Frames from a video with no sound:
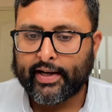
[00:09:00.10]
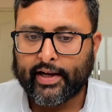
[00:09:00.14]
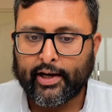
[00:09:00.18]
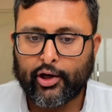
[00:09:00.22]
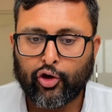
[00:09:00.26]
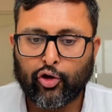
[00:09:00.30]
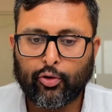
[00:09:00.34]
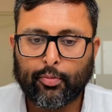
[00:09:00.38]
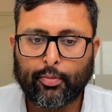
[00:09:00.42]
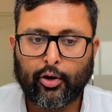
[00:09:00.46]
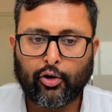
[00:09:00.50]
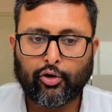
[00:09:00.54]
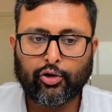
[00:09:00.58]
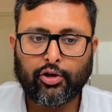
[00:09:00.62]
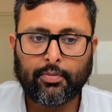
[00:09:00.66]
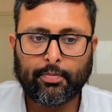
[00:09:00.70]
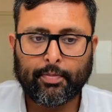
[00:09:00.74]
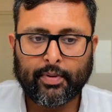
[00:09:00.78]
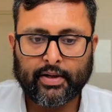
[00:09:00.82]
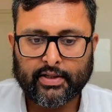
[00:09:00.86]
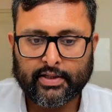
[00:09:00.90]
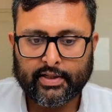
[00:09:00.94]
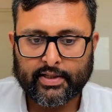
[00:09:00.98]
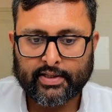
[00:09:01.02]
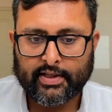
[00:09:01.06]
tell you about the
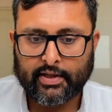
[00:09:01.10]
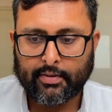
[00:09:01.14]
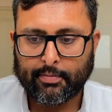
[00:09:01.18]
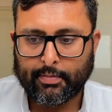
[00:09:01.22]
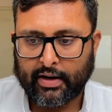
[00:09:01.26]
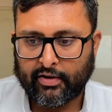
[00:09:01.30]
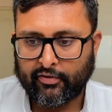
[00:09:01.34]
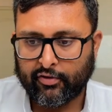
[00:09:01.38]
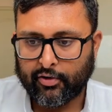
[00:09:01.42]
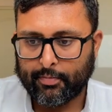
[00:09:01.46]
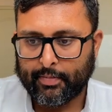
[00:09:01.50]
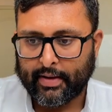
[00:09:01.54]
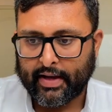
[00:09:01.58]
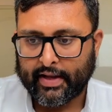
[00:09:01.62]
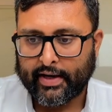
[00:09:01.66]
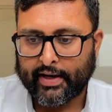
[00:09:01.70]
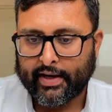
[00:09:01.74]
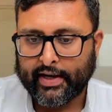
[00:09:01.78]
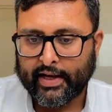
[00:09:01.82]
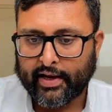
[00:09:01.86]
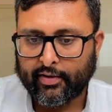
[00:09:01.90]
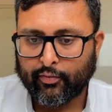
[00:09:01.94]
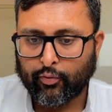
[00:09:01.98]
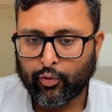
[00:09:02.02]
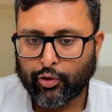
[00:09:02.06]
purchasing power
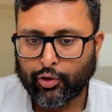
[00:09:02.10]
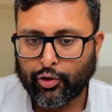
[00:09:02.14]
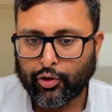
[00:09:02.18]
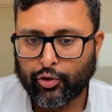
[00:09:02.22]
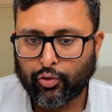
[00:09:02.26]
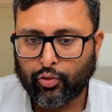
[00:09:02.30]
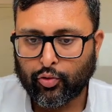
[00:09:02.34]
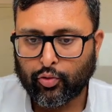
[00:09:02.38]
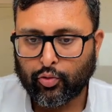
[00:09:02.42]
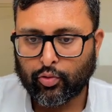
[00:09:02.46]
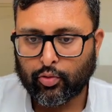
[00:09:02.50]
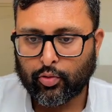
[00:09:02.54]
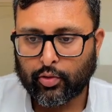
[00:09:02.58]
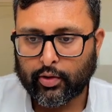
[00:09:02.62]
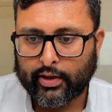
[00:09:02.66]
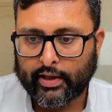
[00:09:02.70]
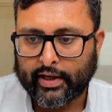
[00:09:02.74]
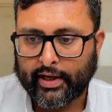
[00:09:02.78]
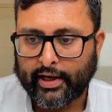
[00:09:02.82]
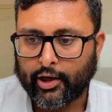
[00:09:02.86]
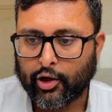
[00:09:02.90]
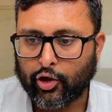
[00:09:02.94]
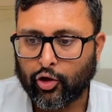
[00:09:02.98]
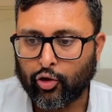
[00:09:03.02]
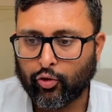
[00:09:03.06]
parity, I want to
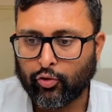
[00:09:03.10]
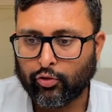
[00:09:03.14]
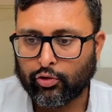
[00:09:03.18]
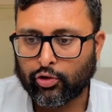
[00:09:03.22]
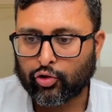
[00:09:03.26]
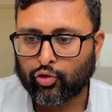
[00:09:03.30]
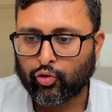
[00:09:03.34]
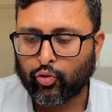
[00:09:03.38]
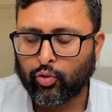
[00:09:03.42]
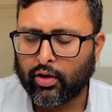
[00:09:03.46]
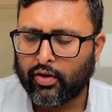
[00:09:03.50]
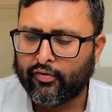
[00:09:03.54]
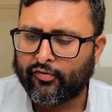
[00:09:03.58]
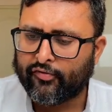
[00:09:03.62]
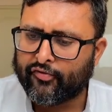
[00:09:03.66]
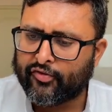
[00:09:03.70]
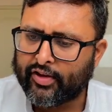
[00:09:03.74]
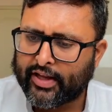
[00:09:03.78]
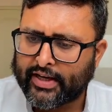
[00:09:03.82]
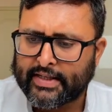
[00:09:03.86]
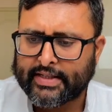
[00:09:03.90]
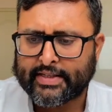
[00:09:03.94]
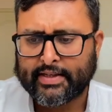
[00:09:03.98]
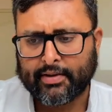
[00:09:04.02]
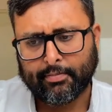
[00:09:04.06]
take you through a
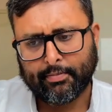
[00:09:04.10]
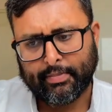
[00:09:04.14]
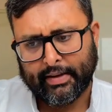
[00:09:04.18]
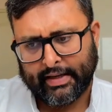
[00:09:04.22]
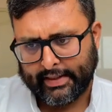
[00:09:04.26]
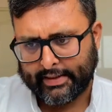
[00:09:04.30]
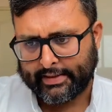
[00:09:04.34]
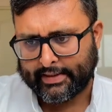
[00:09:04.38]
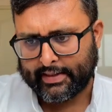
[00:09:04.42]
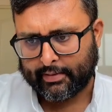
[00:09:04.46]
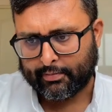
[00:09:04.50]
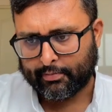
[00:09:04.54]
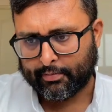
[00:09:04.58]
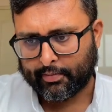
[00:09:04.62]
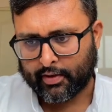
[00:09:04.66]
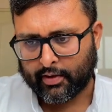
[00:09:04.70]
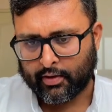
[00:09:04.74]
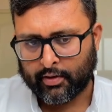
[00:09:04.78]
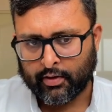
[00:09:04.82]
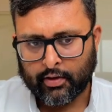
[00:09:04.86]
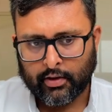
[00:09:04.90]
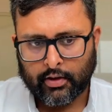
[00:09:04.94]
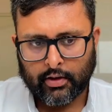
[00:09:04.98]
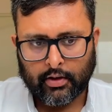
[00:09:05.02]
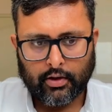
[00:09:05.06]
very simple example,
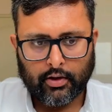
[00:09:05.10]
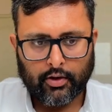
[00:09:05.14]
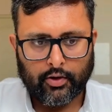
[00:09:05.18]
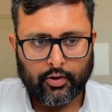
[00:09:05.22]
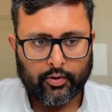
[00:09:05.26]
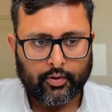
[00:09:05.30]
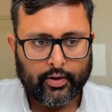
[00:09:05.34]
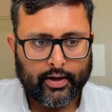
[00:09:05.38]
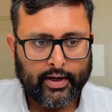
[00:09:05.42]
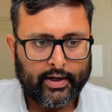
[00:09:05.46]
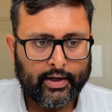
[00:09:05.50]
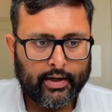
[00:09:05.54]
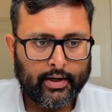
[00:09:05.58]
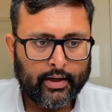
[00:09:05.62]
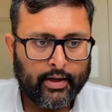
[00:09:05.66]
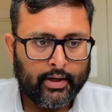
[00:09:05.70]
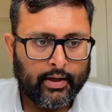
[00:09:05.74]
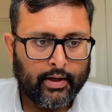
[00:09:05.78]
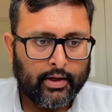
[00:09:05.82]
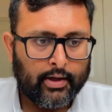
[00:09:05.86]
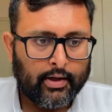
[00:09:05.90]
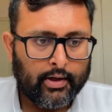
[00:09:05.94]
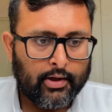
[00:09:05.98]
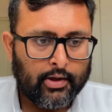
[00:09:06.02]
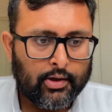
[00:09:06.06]
right?
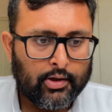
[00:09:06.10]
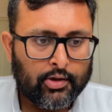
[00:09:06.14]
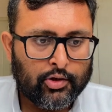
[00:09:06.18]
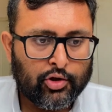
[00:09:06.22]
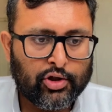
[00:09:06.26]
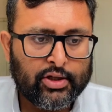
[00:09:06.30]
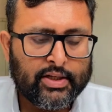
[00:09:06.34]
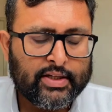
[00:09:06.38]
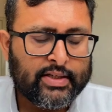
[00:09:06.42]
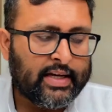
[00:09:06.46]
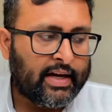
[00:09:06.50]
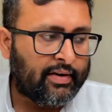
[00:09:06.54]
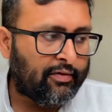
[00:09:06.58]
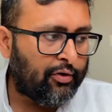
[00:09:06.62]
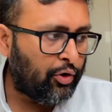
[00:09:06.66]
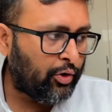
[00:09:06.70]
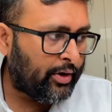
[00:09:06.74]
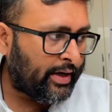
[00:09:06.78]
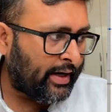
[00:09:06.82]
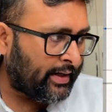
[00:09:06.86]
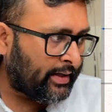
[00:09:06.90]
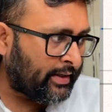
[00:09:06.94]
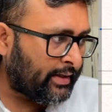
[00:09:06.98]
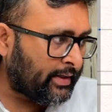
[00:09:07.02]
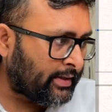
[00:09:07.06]
So just have a
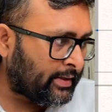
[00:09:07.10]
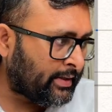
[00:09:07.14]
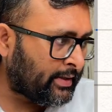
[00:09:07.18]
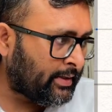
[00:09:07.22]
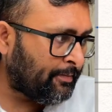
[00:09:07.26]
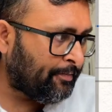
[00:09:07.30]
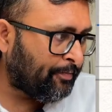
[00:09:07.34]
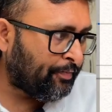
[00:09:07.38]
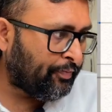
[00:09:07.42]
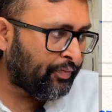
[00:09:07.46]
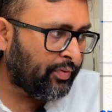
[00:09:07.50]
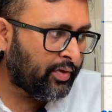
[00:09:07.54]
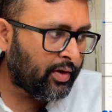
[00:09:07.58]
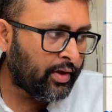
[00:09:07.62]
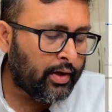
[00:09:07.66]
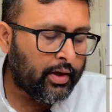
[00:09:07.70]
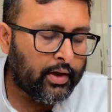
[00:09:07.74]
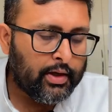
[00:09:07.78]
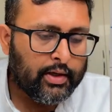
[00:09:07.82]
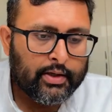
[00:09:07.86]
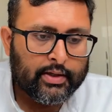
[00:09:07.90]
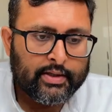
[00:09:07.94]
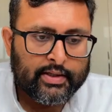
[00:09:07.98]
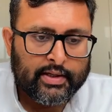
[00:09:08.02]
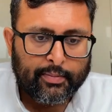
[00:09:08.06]
look at this.
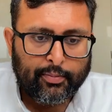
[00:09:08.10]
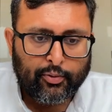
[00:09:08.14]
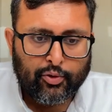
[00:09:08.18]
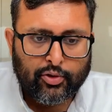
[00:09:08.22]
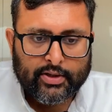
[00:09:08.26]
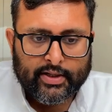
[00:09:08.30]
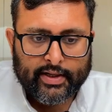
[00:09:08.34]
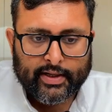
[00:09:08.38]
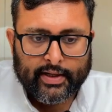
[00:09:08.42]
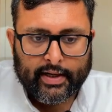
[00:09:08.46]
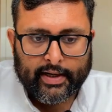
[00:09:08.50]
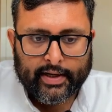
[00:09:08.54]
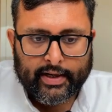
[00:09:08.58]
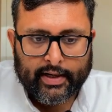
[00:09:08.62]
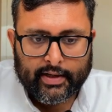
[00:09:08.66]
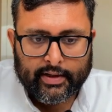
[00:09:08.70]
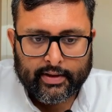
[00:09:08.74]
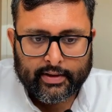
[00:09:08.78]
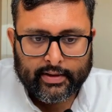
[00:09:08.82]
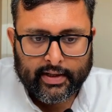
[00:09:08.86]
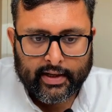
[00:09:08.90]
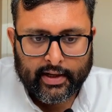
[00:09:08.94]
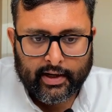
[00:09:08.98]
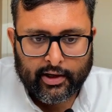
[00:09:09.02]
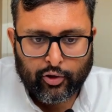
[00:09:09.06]
Supposedly,
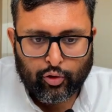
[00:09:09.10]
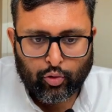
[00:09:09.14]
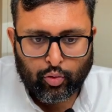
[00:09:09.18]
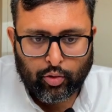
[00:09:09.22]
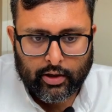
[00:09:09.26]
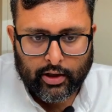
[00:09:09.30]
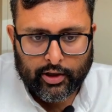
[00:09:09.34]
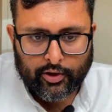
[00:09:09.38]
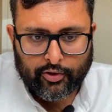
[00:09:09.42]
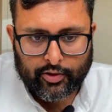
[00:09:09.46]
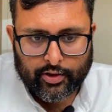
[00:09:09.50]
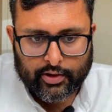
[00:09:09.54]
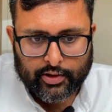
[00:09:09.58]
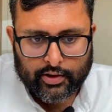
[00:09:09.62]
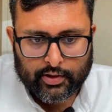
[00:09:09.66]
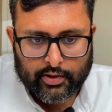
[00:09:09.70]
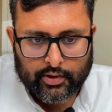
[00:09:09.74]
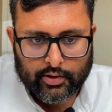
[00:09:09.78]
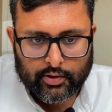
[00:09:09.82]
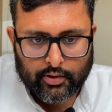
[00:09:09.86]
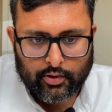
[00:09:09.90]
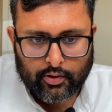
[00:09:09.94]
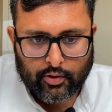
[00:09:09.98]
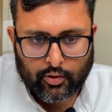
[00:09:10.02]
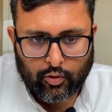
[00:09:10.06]
there are two
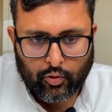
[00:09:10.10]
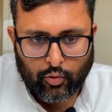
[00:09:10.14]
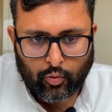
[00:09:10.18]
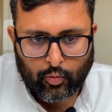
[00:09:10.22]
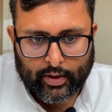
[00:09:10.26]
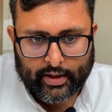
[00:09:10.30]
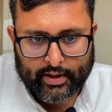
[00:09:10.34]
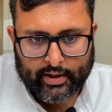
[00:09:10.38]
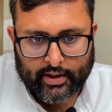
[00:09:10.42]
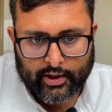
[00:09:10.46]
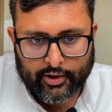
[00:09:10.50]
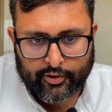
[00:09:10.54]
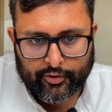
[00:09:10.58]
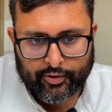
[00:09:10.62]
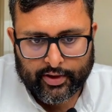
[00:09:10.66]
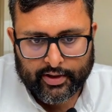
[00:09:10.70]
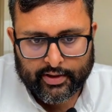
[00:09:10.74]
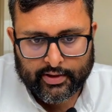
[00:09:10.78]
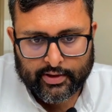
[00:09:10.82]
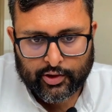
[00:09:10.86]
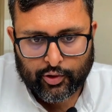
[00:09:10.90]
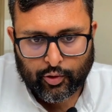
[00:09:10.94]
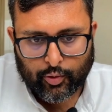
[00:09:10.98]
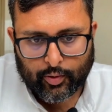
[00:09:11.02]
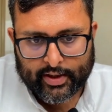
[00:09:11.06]
countries. One country
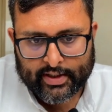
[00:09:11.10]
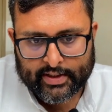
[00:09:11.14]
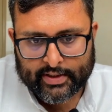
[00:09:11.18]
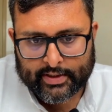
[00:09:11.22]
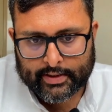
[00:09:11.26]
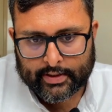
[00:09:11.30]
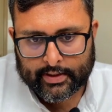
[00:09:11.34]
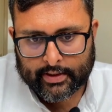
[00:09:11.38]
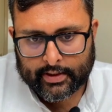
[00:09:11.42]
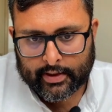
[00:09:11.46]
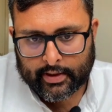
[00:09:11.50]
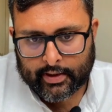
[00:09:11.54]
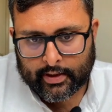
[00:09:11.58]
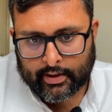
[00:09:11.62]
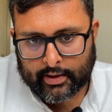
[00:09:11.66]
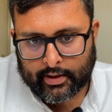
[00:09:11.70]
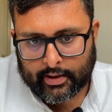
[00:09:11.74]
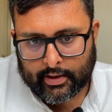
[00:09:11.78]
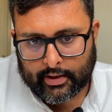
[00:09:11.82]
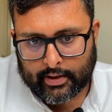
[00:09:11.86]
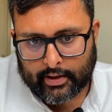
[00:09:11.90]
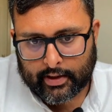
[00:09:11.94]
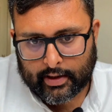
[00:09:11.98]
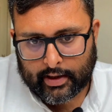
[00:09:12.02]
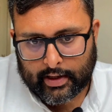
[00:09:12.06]
is US,
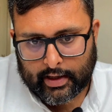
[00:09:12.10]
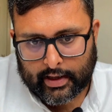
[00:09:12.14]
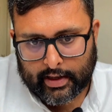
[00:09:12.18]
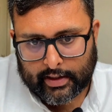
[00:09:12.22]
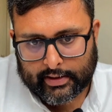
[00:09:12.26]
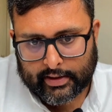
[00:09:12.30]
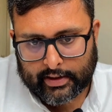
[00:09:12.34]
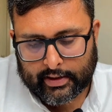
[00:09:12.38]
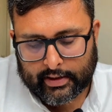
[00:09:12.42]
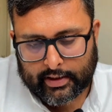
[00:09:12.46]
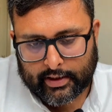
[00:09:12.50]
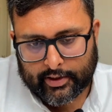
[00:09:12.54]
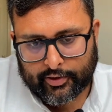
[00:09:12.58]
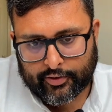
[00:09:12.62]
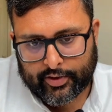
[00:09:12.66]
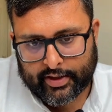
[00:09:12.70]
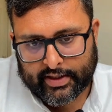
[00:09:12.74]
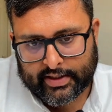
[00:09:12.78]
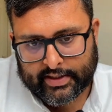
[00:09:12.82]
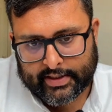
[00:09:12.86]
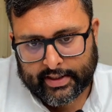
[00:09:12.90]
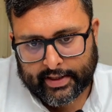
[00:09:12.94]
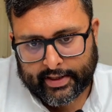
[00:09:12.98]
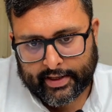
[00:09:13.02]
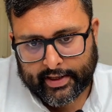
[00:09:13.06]
other country
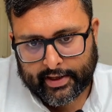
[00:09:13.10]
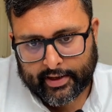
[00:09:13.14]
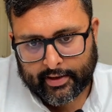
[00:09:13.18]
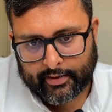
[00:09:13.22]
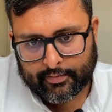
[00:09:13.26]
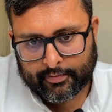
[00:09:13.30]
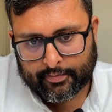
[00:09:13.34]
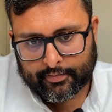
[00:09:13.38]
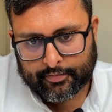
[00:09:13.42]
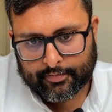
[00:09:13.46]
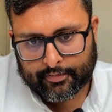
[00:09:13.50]
is India,